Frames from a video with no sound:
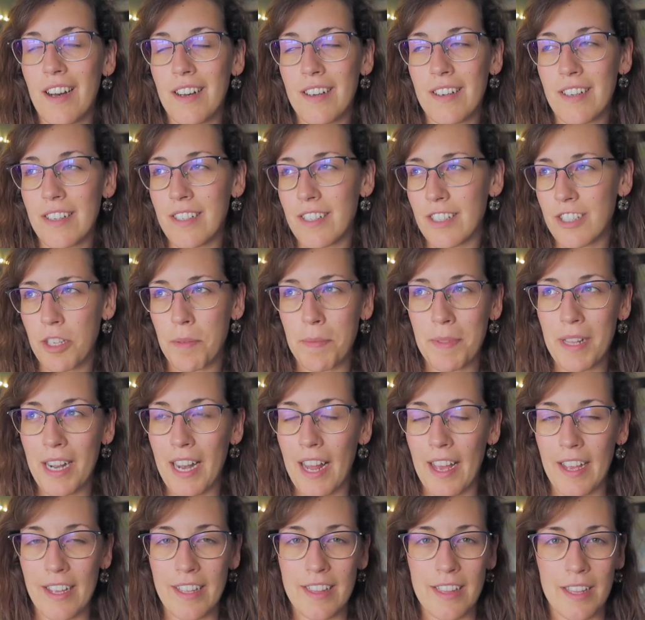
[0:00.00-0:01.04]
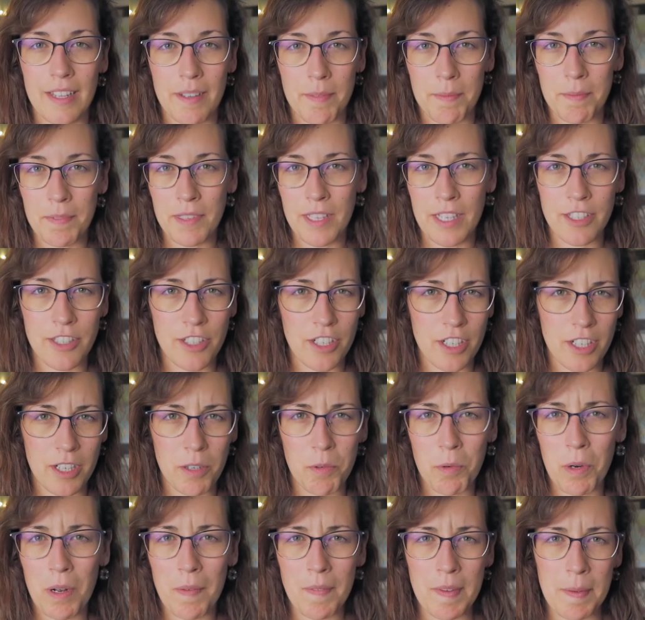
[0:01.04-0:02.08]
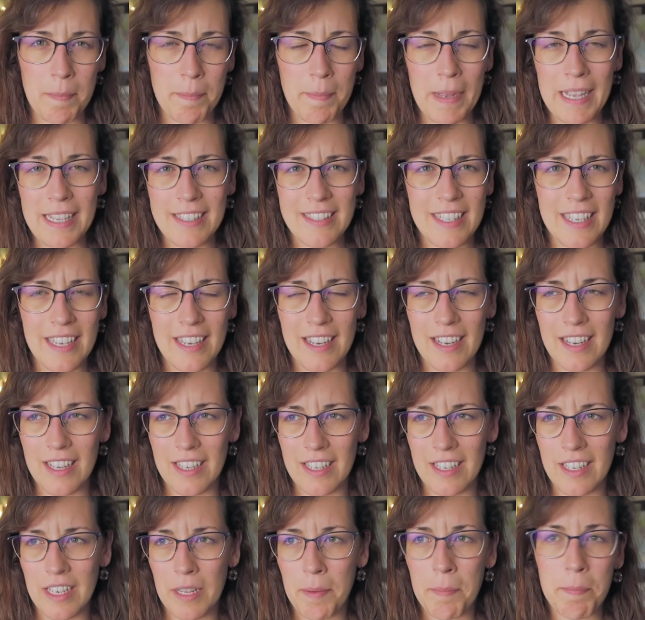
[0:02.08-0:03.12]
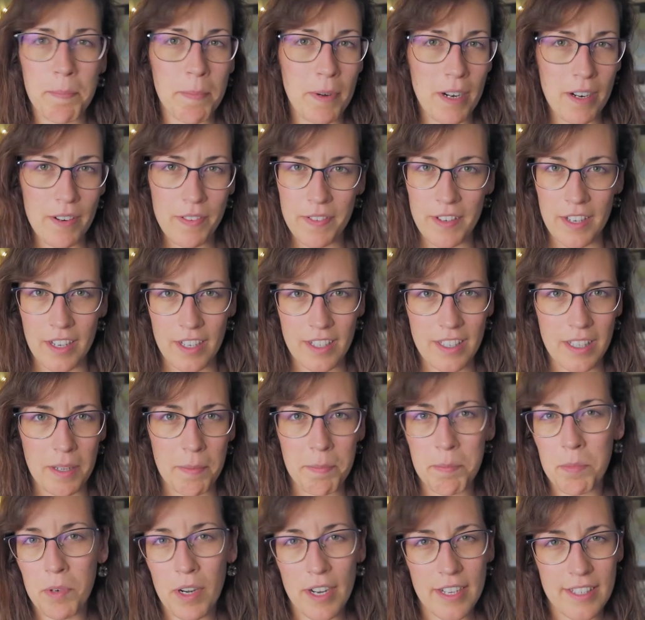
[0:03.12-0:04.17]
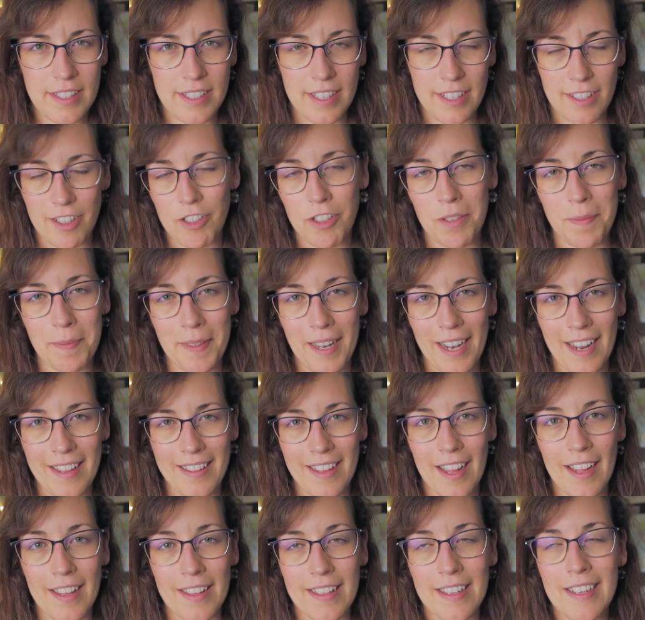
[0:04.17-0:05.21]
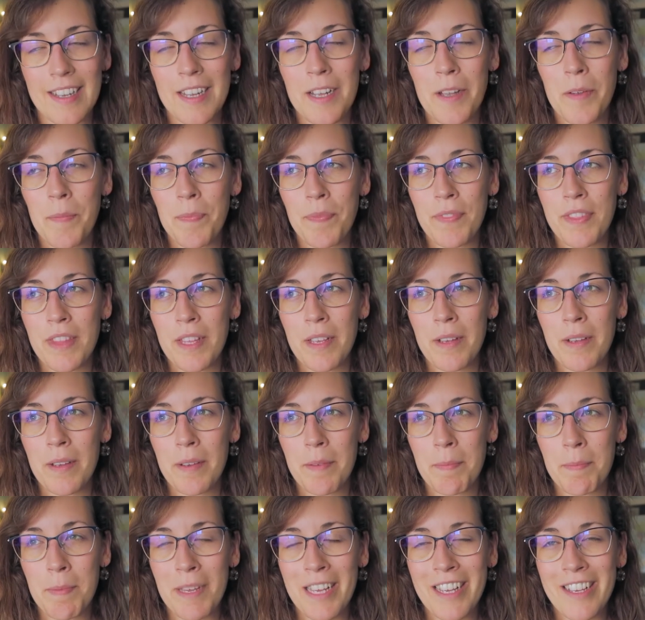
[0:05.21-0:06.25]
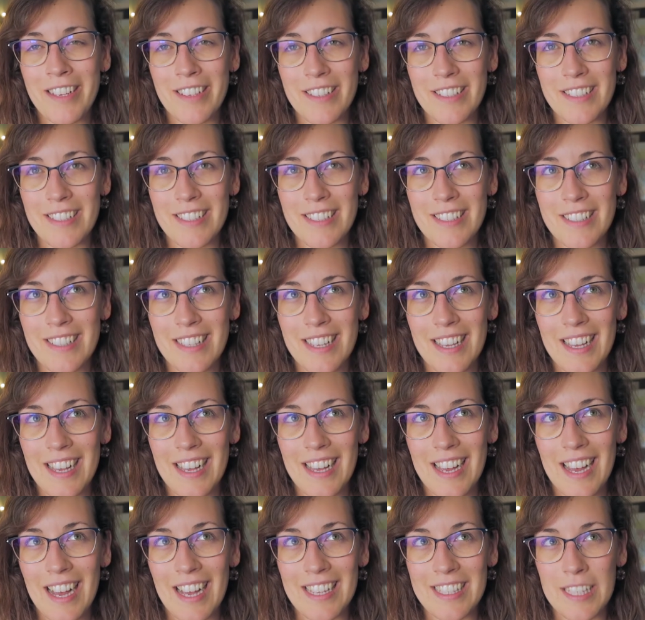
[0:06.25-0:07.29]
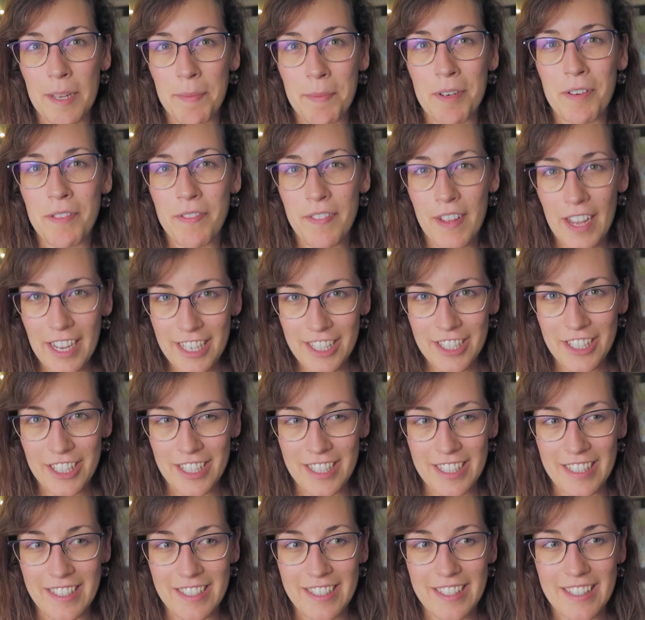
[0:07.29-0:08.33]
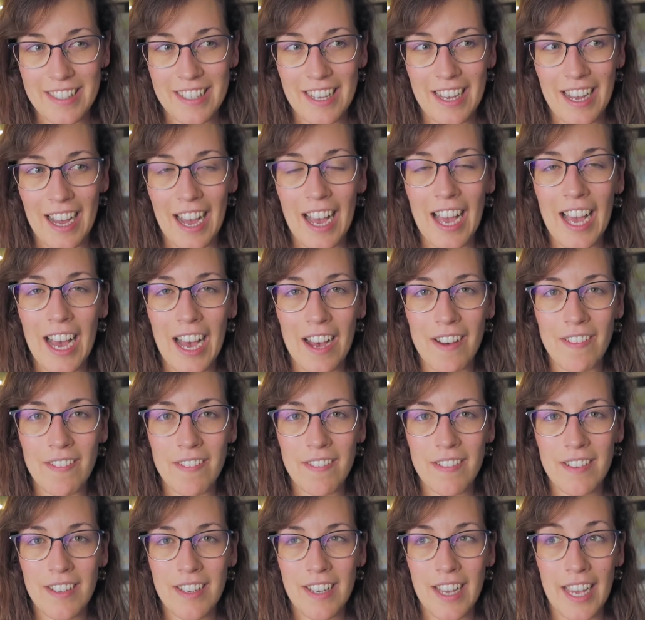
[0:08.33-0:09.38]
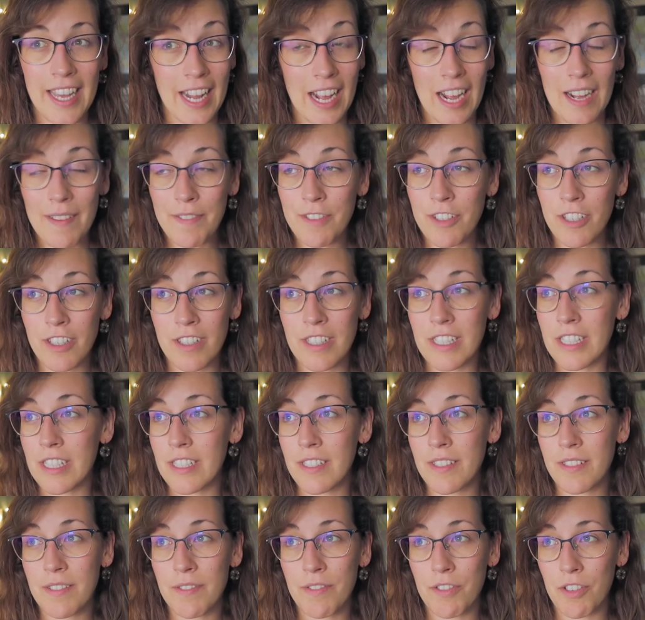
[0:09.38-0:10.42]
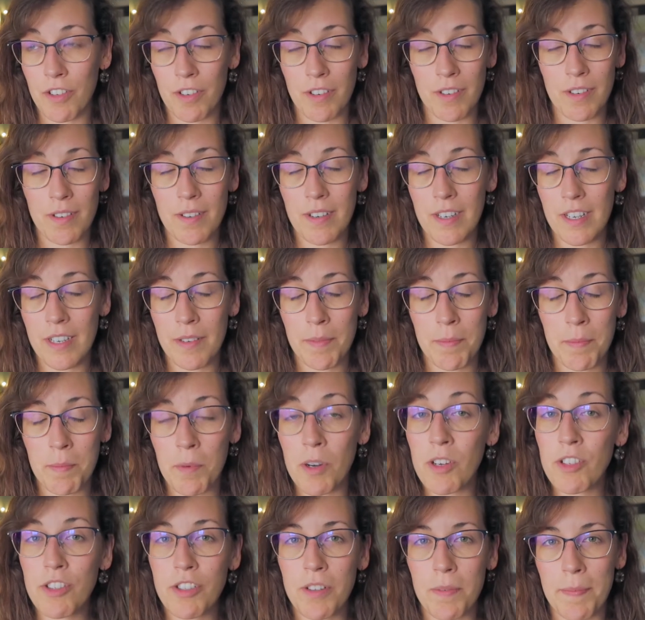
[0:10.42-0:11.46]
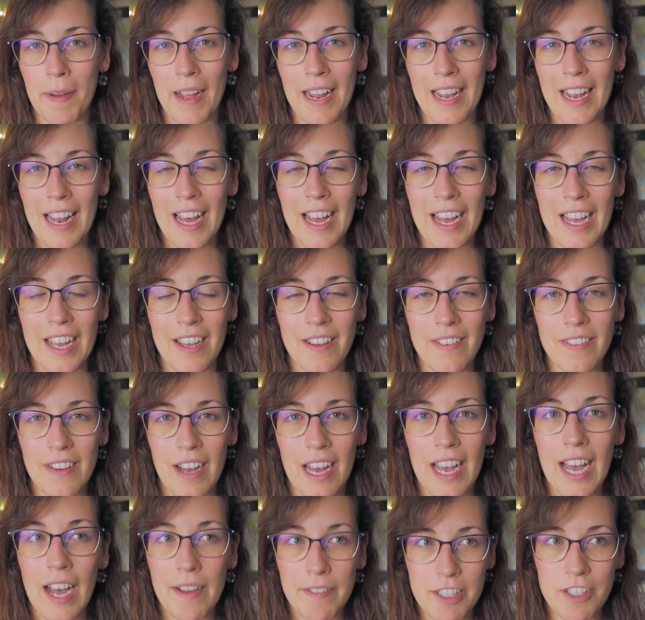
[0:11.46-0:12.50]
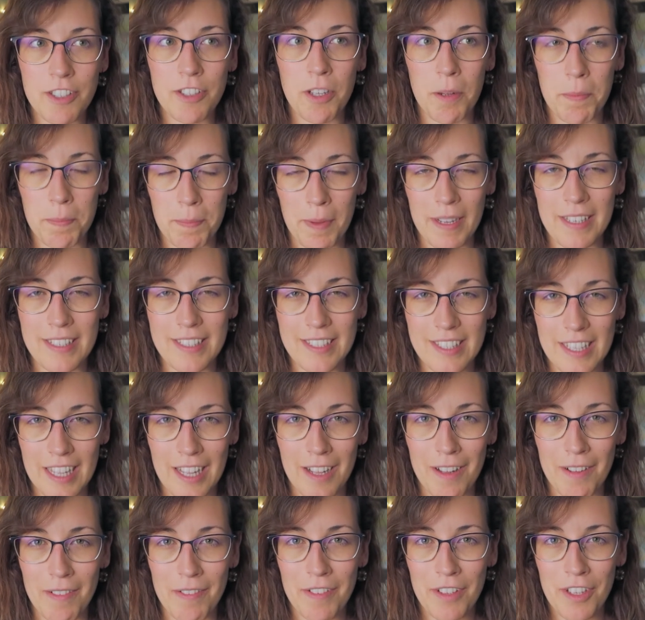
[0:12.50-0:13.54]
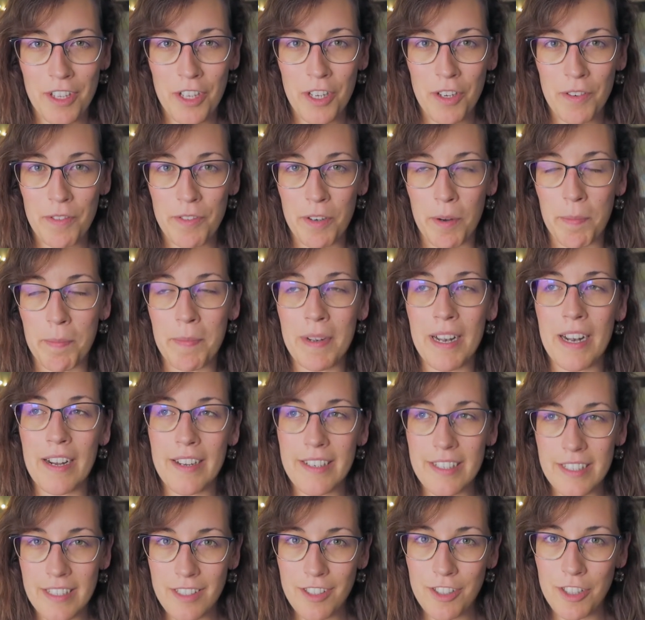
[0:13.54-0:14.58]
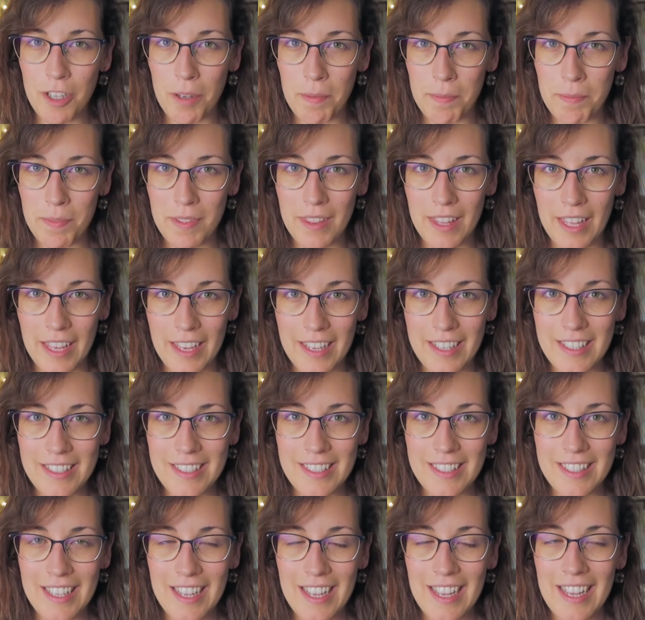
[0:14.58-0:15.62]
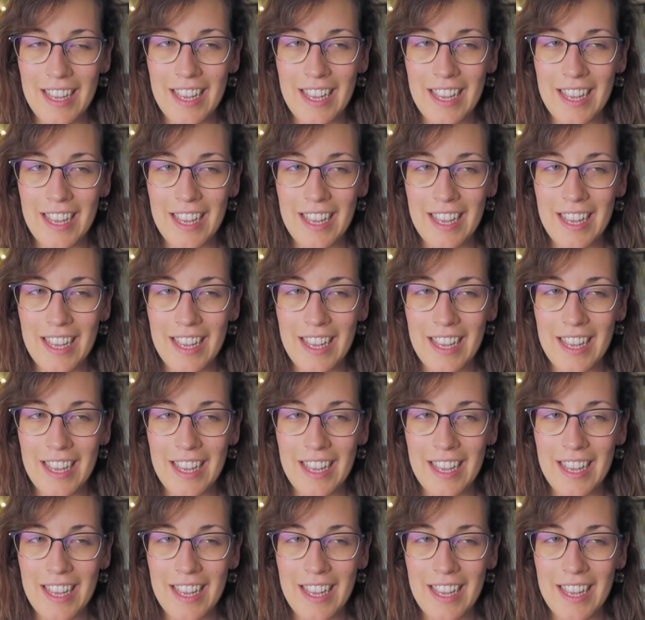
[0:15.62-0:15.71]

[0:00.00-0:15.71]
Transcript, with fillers: uh, something like the, the journey will be messy and imperfect embrace it or something like that because as a perfectionist i have and i have done this for most of my life i have stopped myself from learning some things